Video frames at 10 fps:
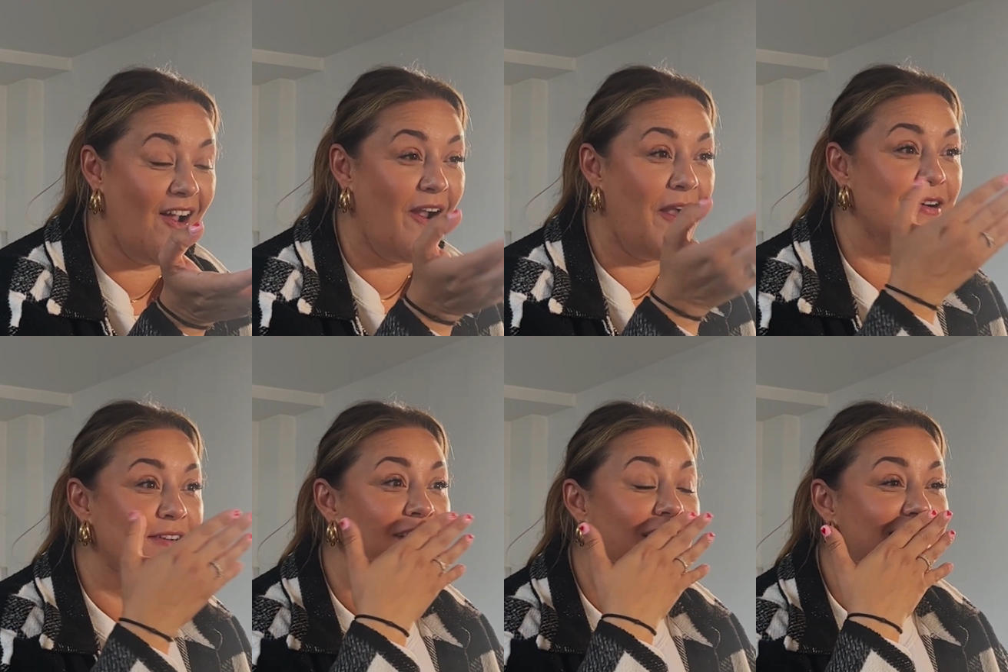
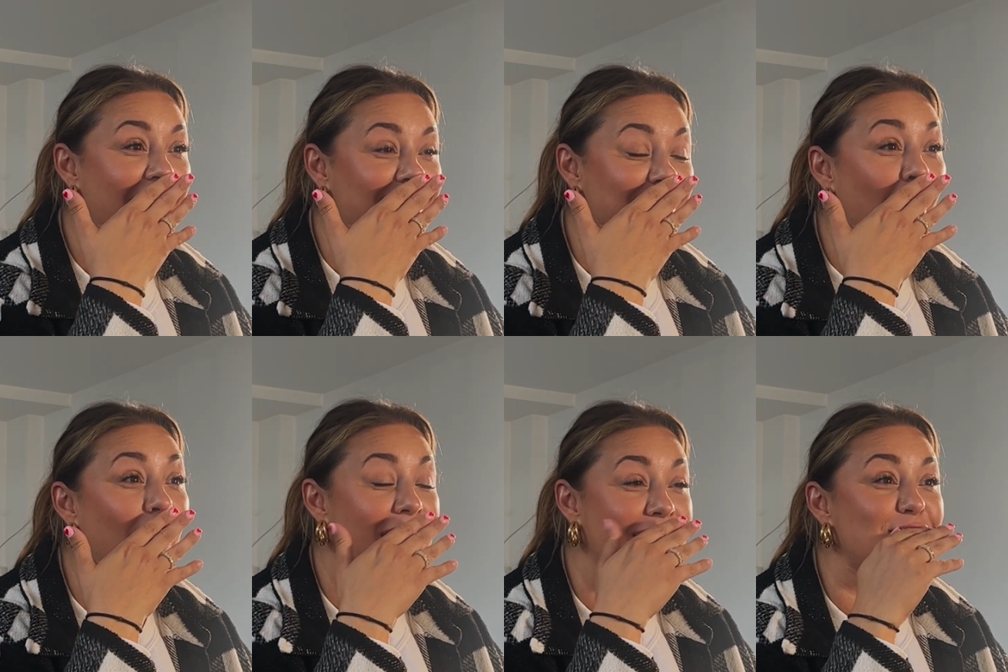Wow.
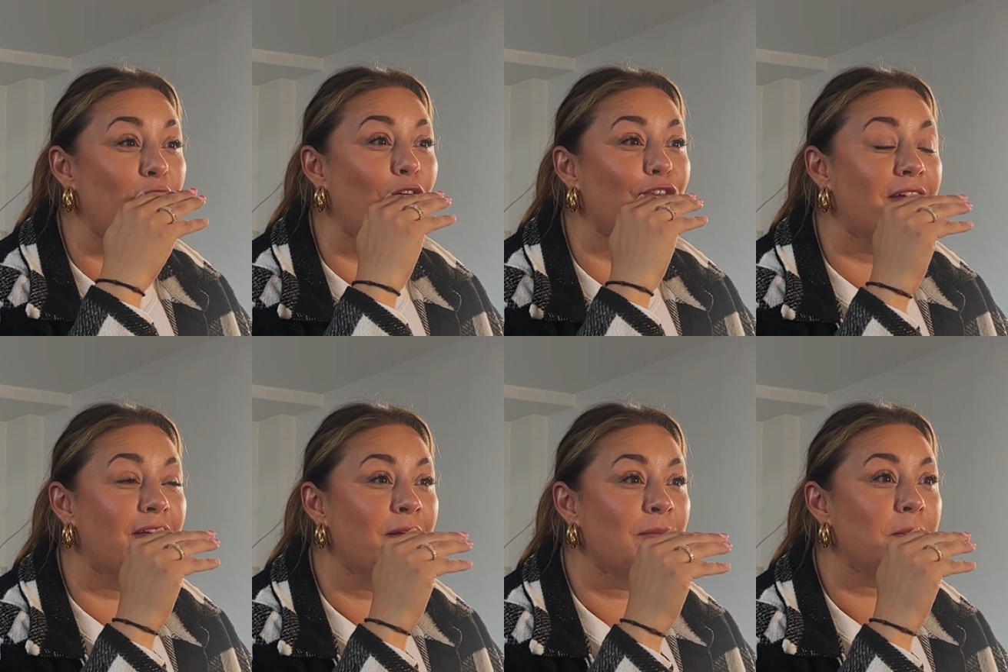My mind never went
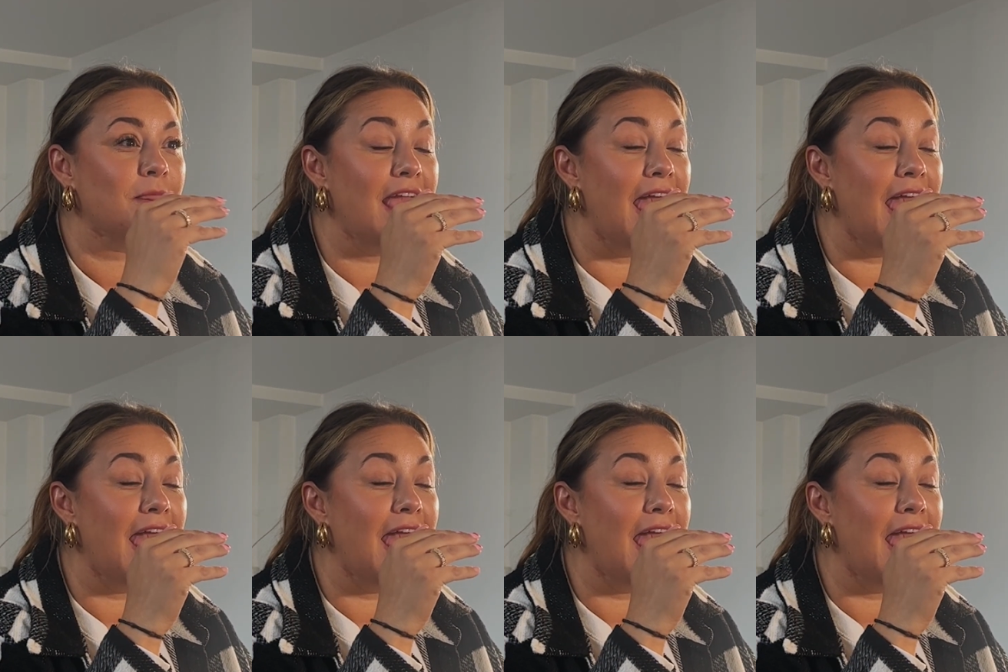there before.